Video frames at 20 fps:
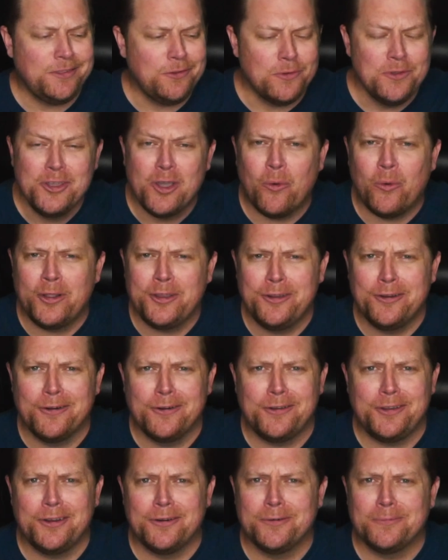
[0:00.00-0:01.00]
you can go on your
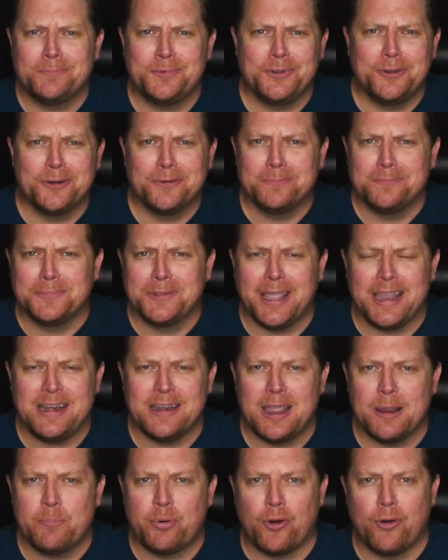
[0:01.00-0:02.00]
your your late
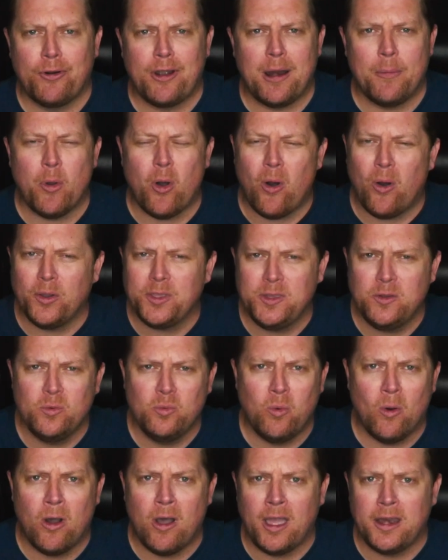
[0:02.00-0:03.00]
night program all you
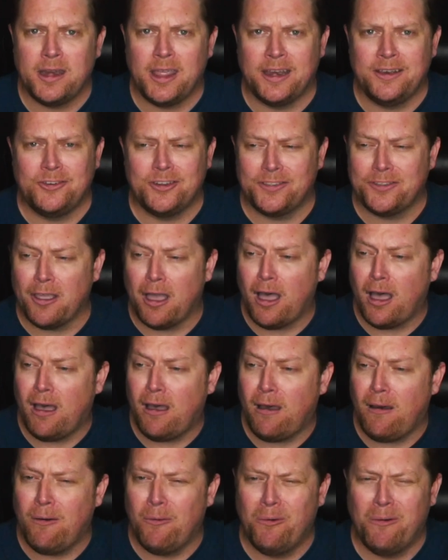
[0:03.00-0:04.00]
want and just
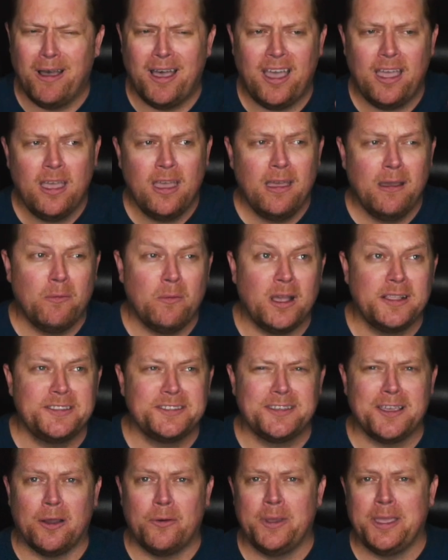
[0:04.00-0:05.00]
oh what's
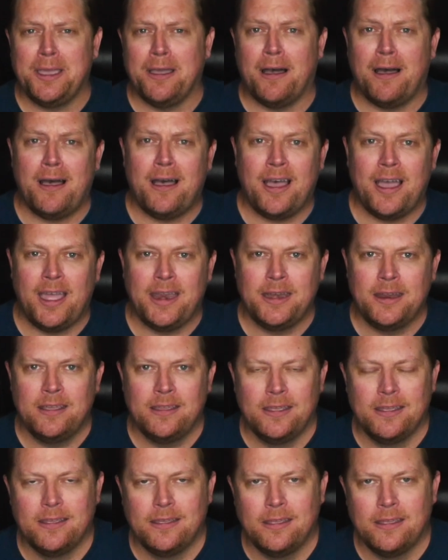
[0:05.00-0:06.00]
going on
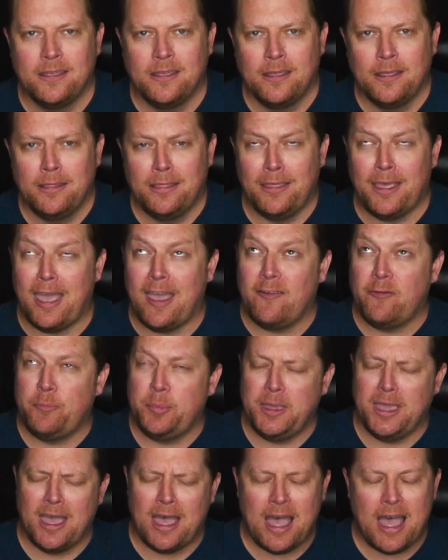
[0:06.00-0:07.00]
the
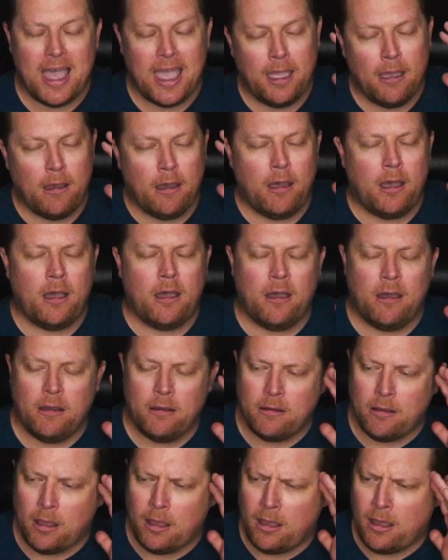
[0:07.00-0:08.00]
FBI,
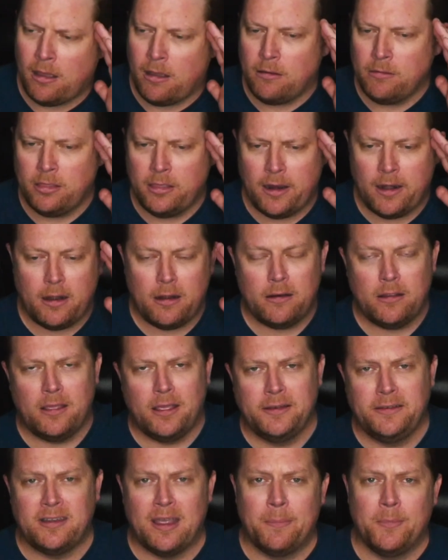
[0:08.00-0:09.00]
oh, oh, they're
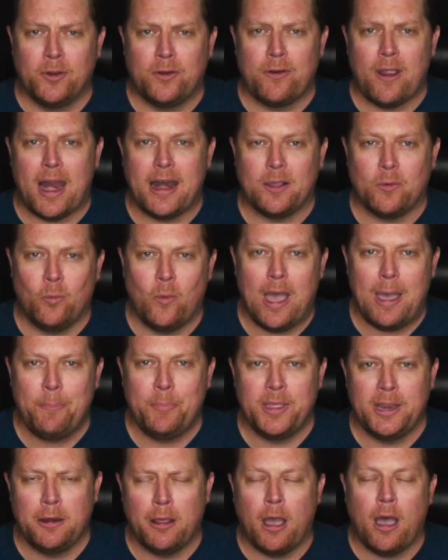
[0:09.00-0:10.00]
a democratic
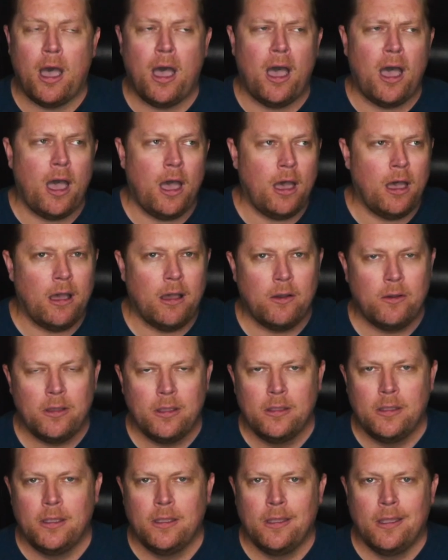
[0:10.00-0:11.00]
weapon. Oh.
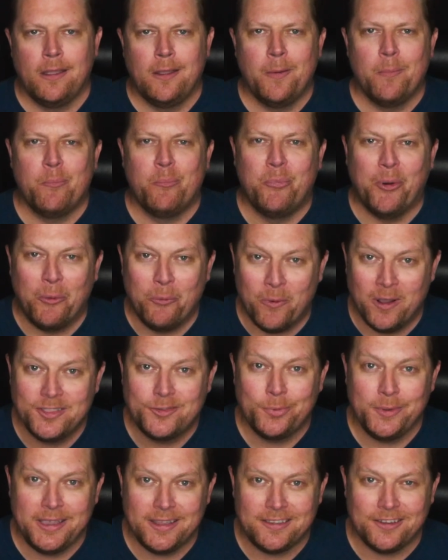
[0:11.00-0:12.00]
But
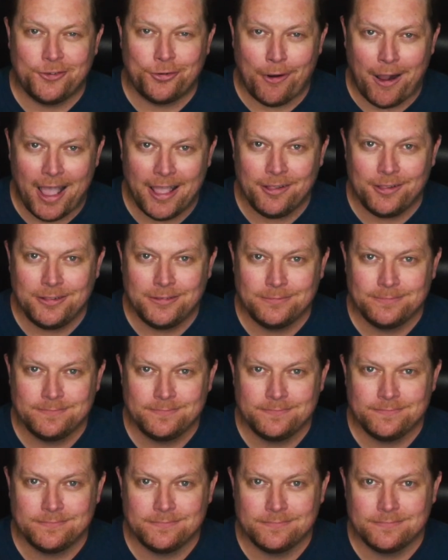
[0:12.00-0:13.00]
once we get to trial,
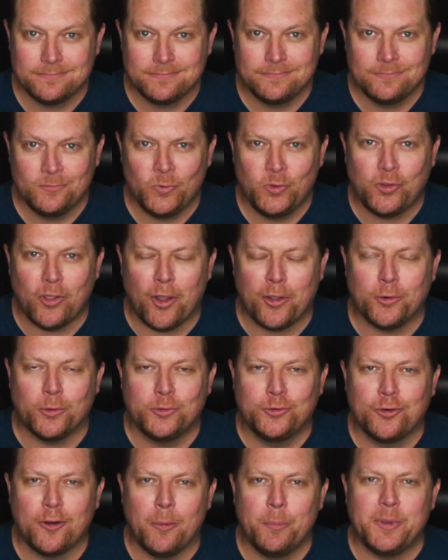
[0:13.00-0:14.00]
Donald
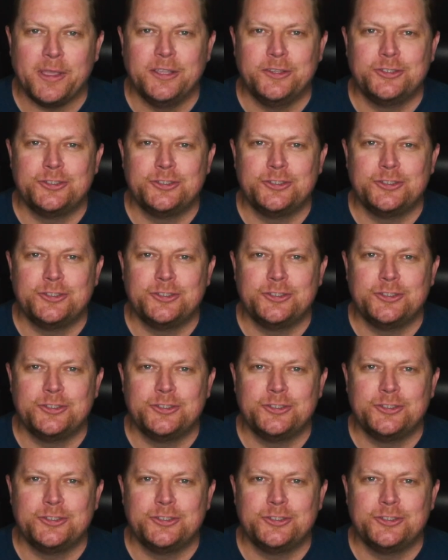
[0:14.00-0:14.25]
Trump is